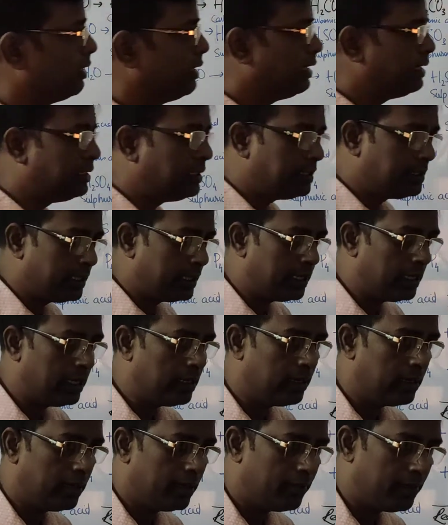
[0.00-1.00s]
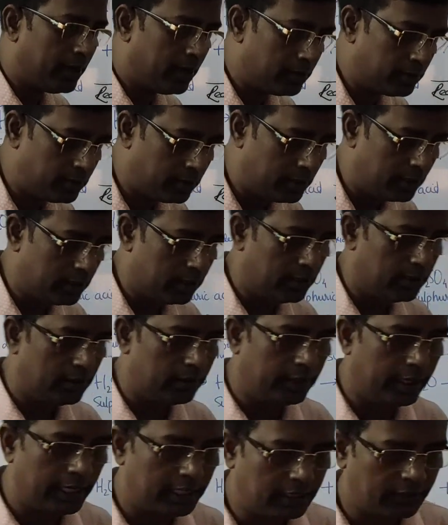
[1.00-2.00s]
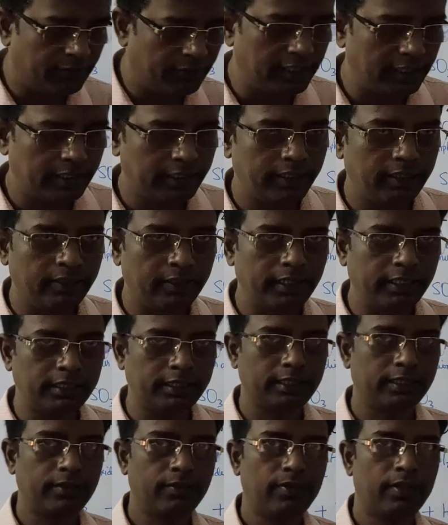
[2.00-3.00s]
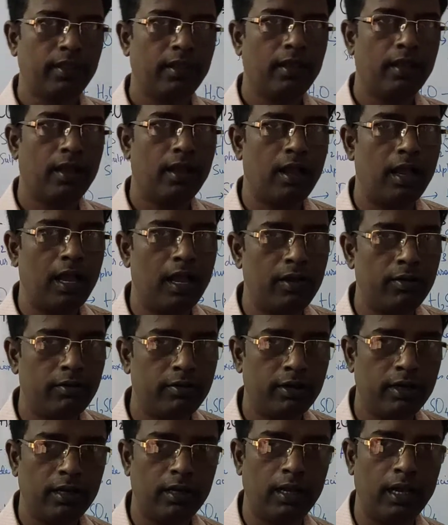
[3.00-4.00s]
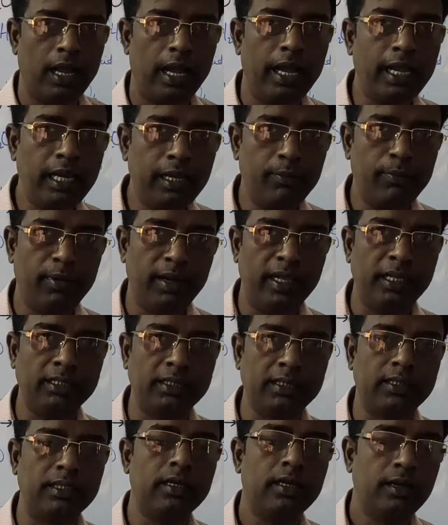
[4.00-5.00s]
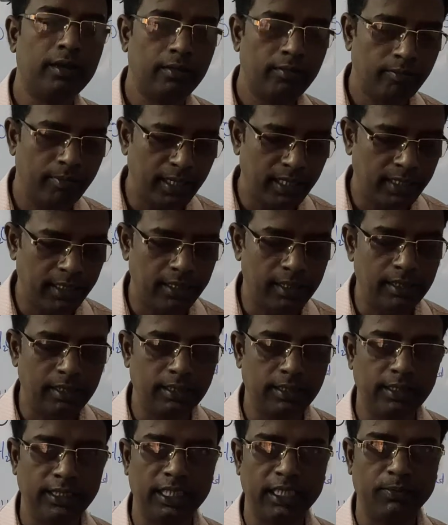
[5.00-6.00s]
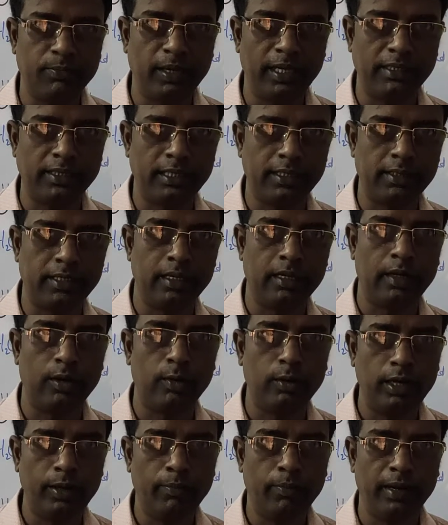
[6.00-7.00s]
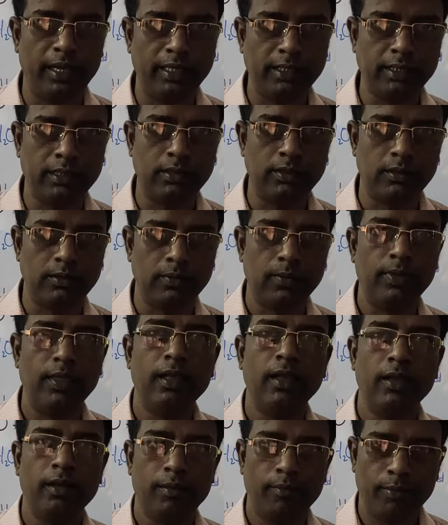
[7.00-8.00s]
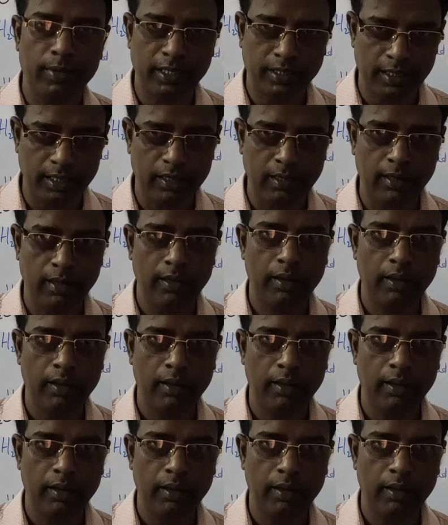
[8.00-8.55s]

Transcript: in detail about reactivity series, how a highly placed metals displaces a lowly placed metal